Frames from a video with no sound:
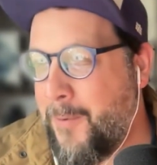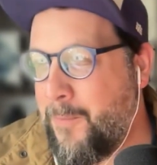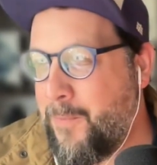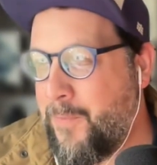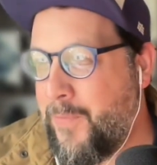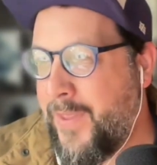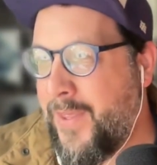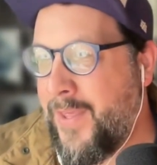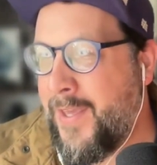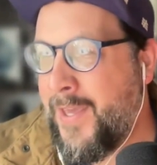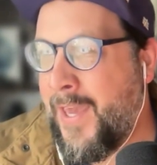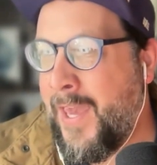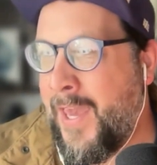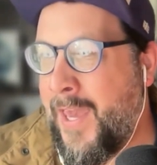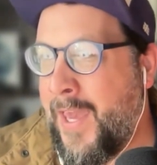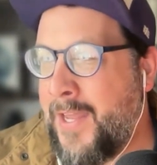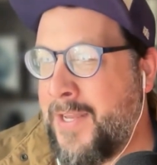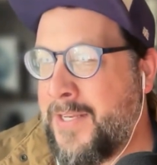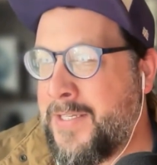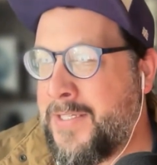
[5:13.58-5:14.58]
Um,
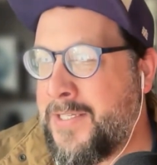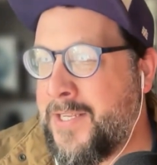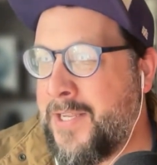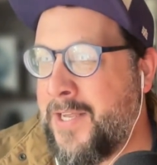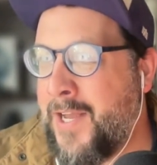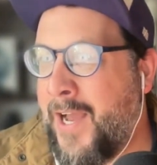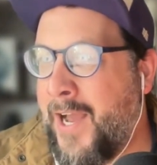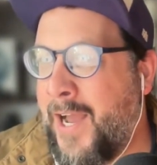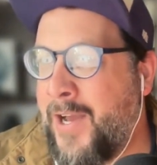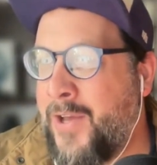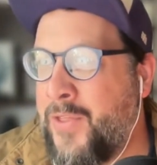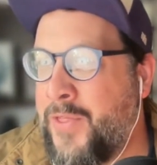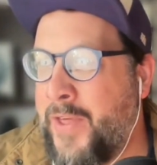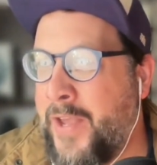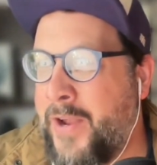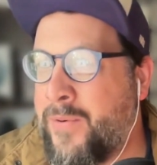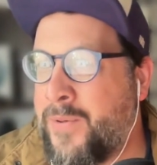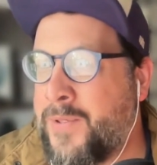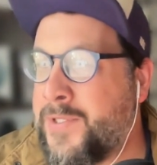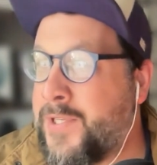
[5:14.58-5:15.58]
and
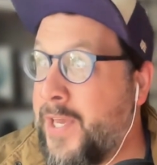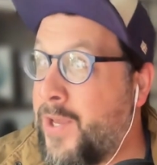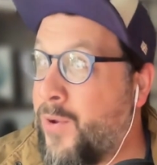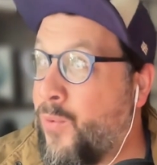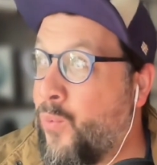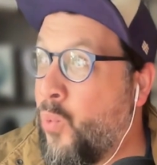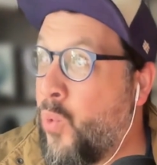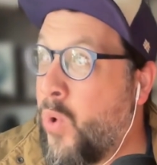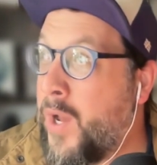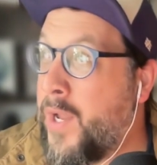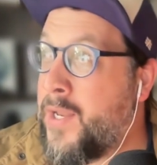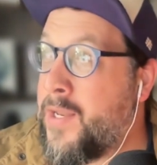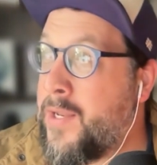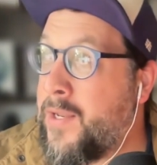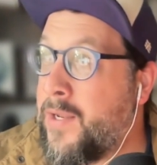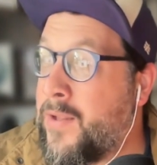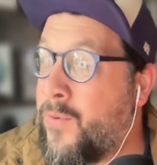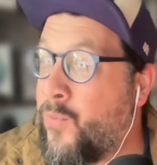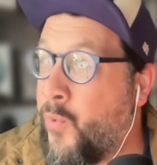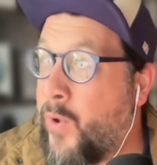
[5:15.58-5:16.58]
there was like one
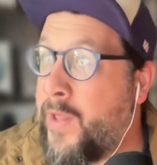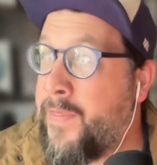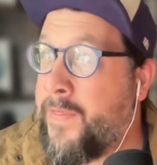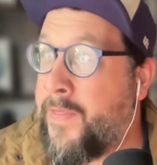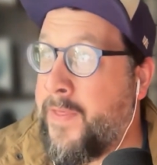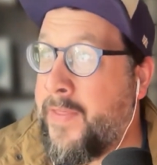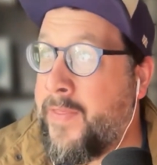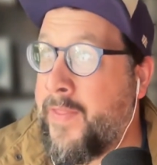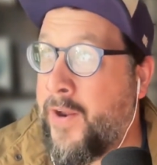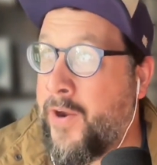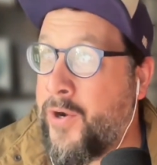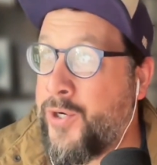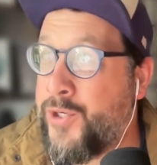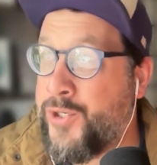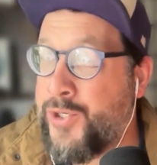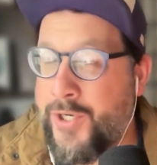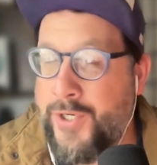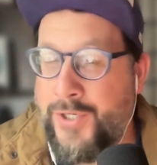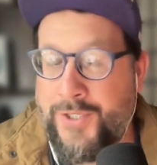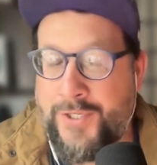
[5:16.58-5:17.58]
thing that our
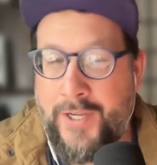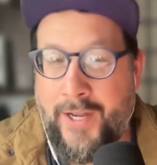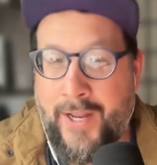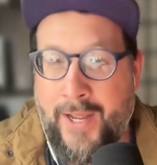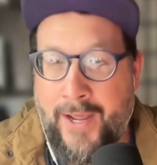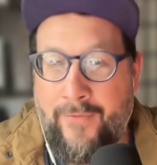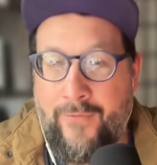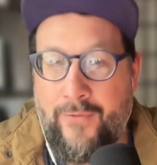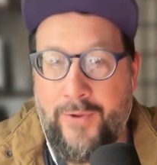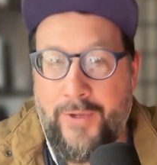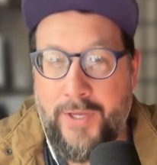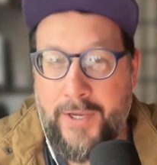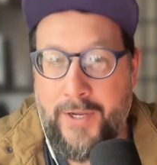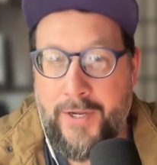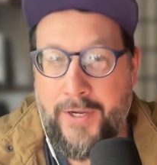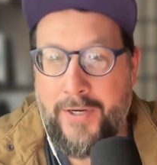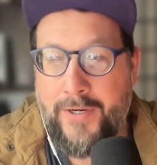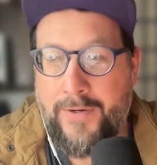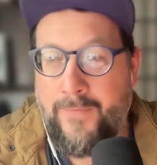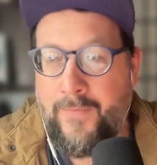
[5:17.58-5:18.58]
church did every
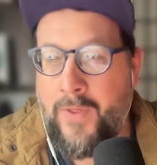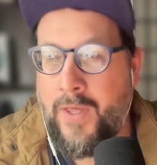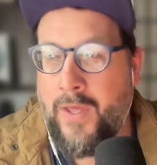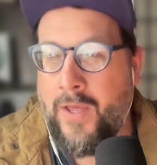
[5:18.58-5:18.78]
year.